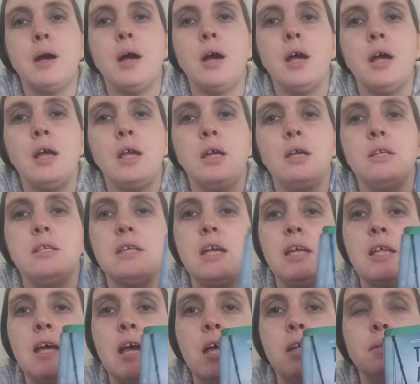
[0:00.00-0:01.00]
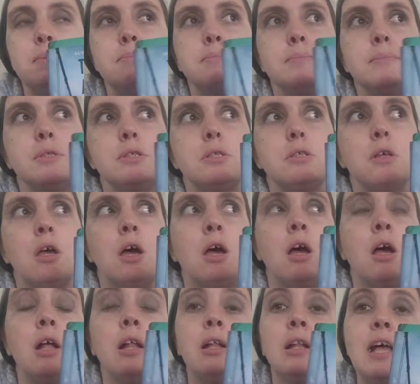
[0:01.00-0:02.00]
by Taylor Adams
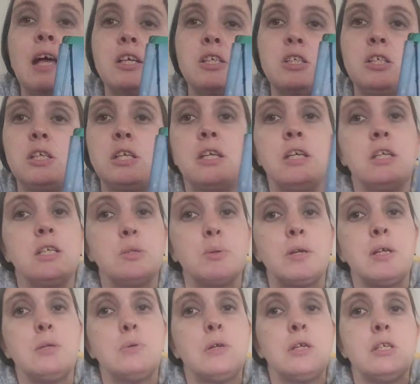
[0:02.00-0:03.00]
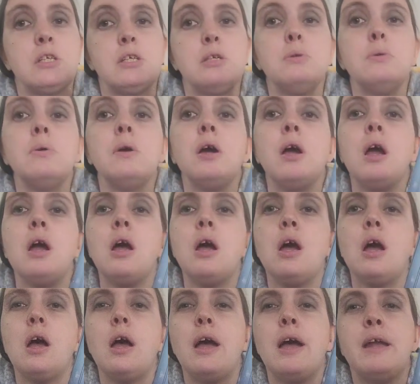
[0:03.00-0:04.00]
last year in 2022,
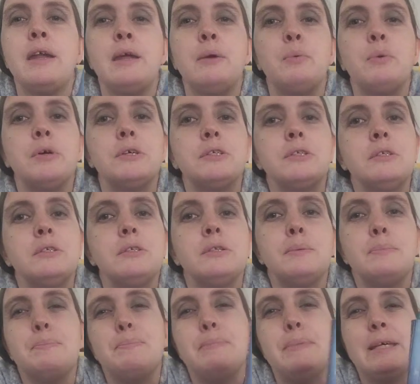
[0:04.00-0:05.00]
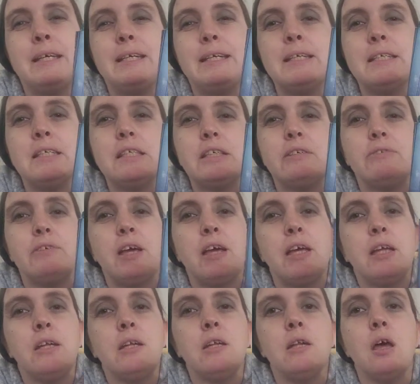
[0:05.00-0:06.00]
and I wasn't the biggest
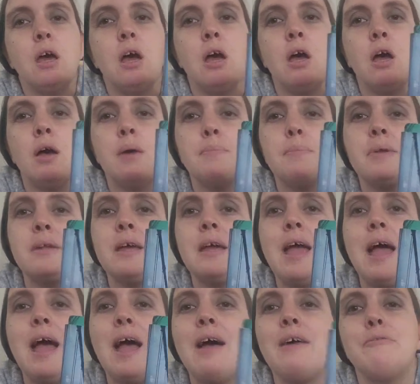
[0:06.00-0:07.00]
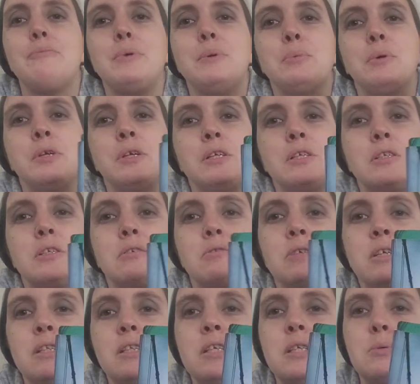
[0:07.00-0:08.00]
fan, but I have been wanting to
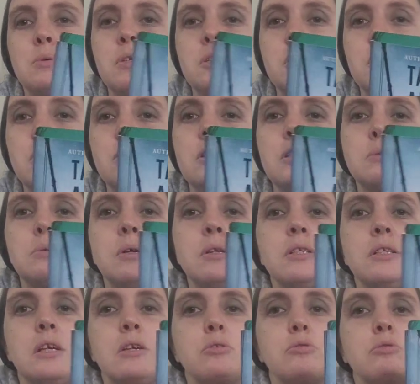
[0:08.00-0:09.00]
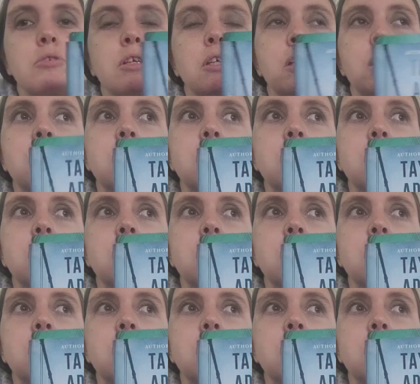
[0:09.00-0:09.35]
read this one too. This one sounds really